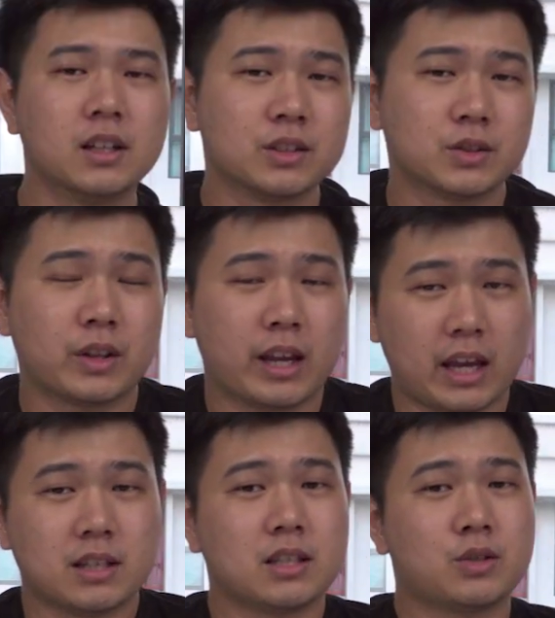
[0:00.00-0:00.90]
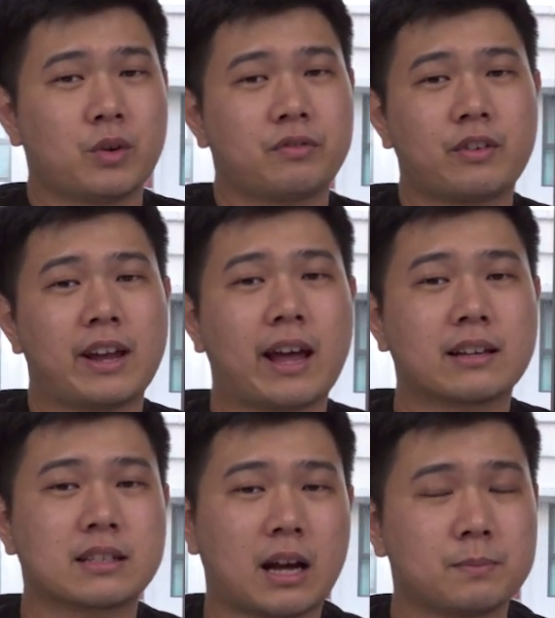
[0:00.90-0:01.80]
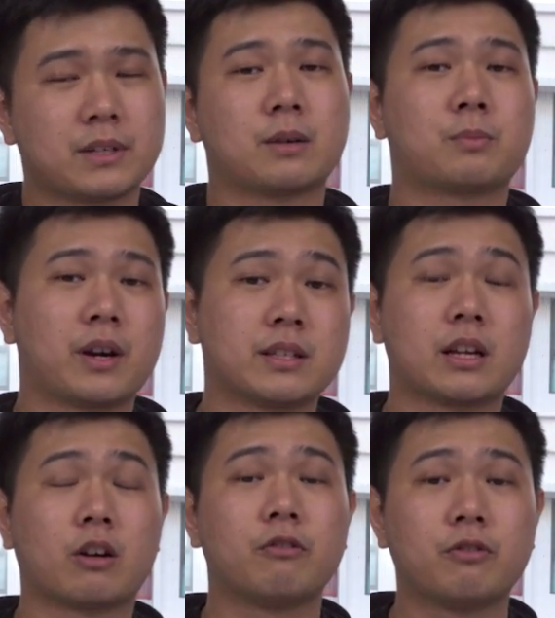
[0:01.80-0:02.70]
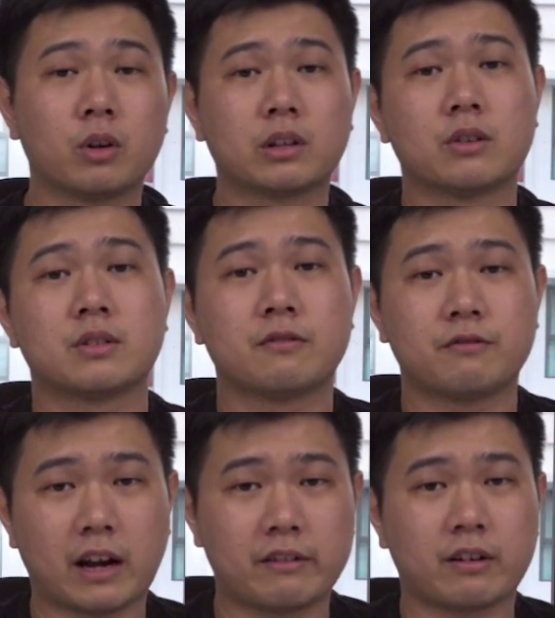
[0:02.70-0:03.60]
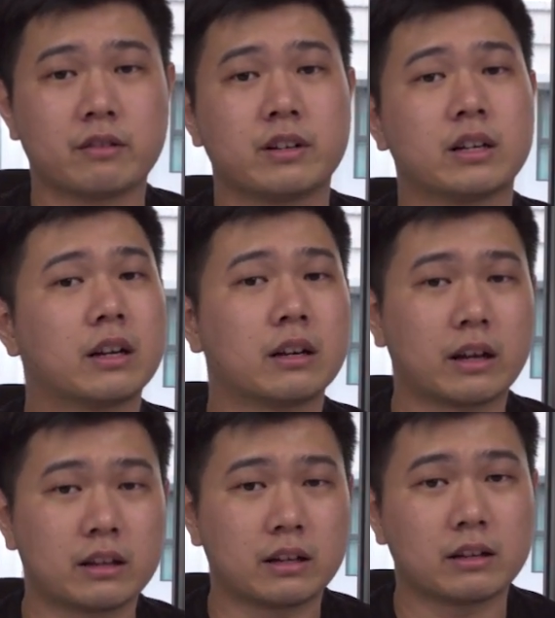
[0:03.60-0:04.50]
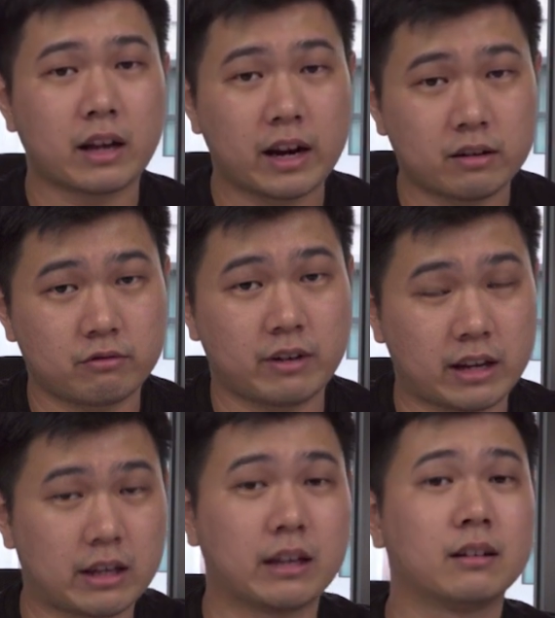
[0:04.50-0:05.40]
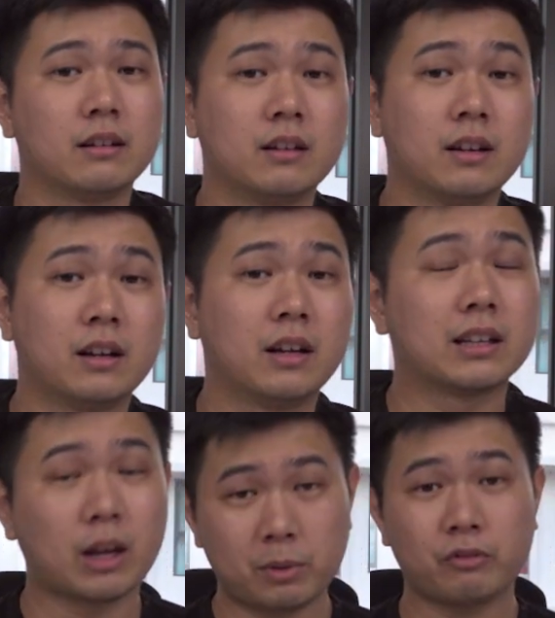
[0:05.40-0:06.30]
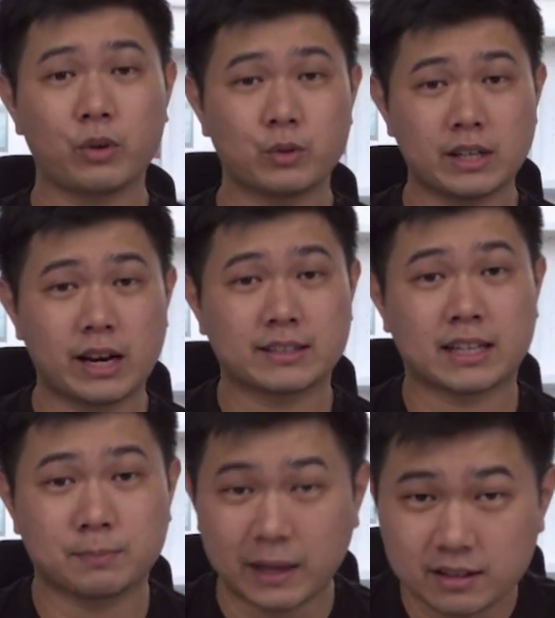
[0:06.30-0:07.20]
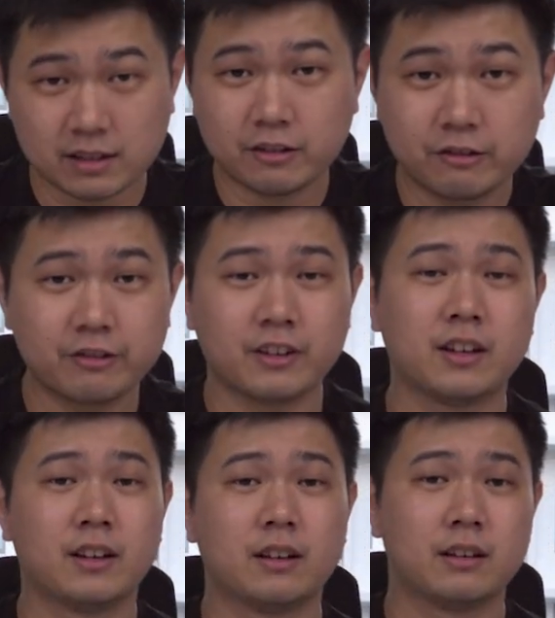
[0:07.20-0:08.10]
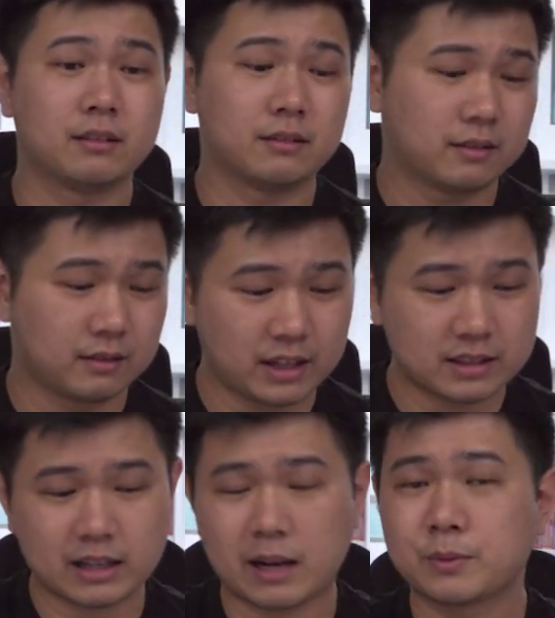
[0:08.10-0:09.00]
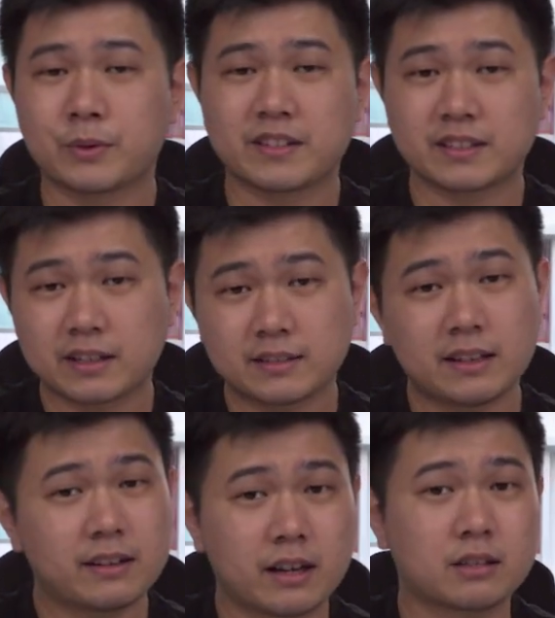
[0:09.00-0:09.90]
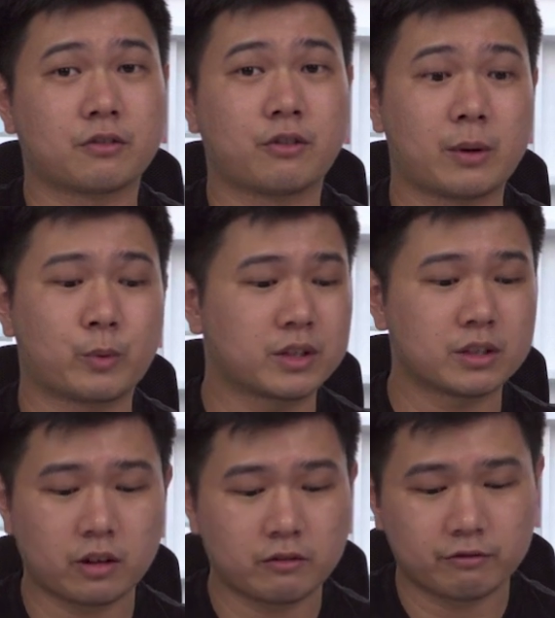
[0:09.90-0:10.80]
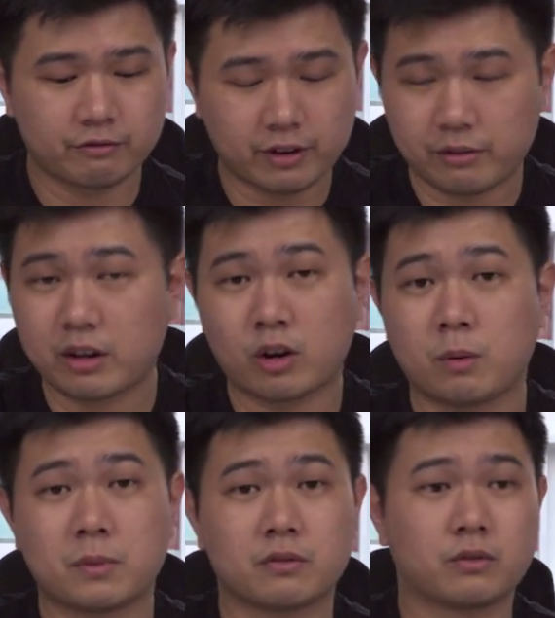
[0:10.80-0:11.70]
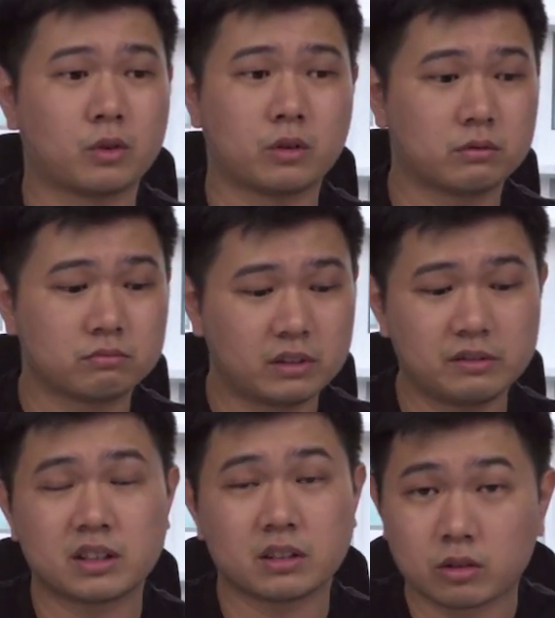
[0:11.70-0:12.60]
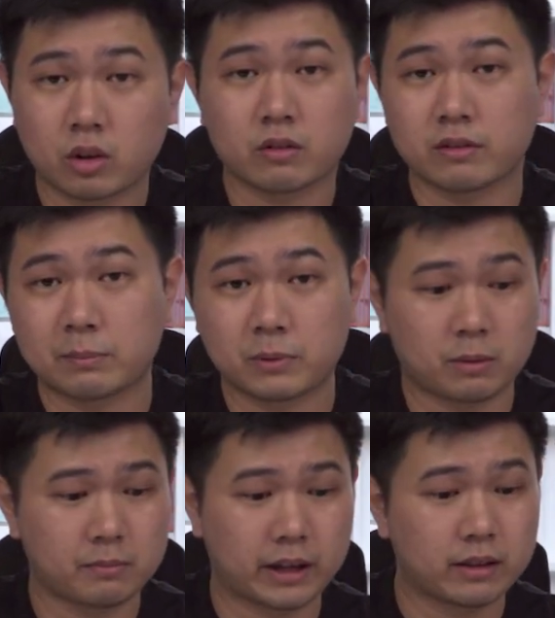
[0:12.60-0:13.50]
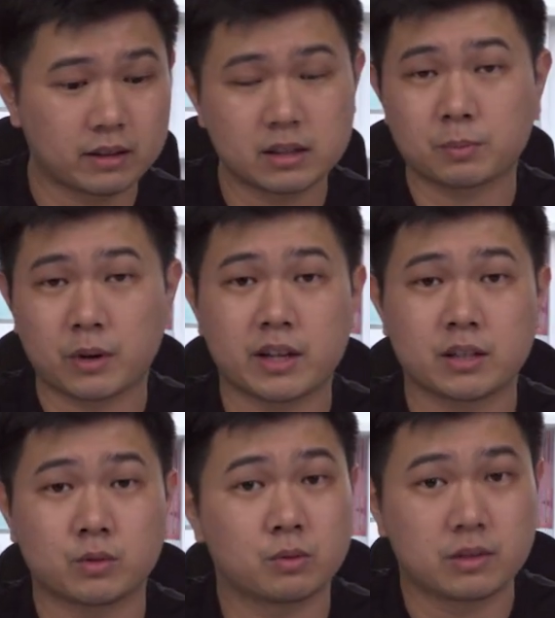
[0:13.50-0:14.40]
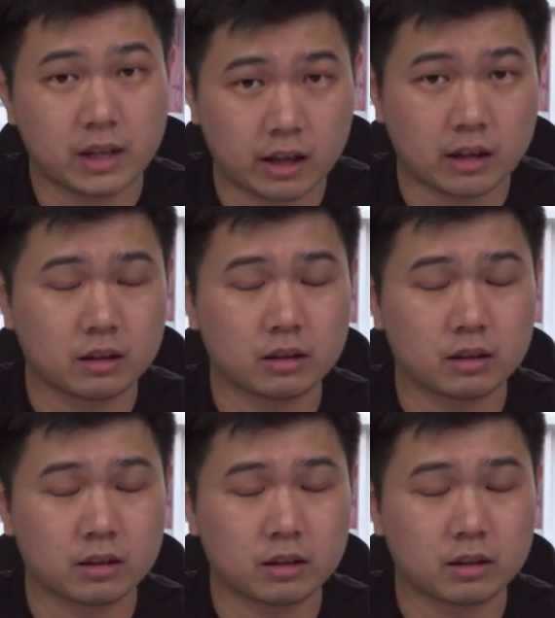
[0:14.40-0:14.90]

So the Acer Swift 3X comes at a price tag 4,599 ringgit. Now before you say that's expensive, this comes with 16 gigs of RAM, which is not very common for even a lot of laptops at this price today.